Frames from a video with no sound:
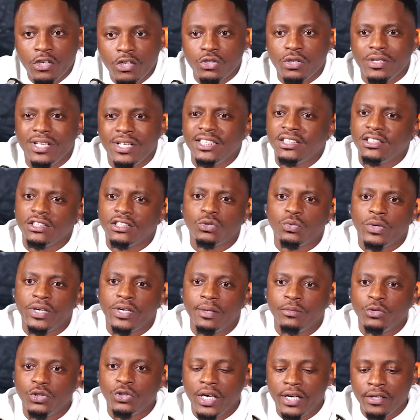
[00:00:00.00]
So that's just what
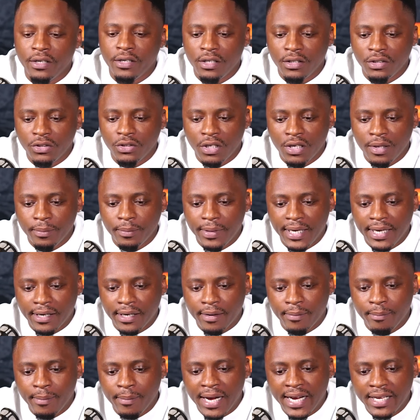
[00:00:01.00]
I'm trying to adopt, like
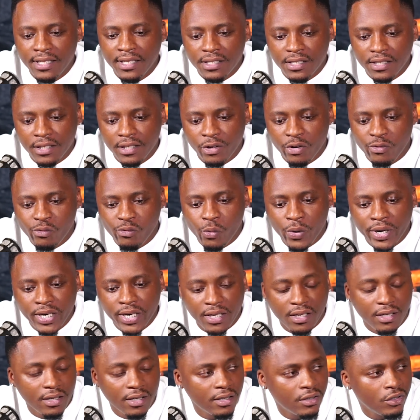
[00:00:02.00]
a mindset of
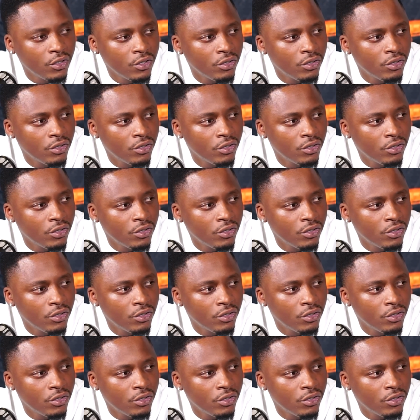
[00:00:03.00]
winning,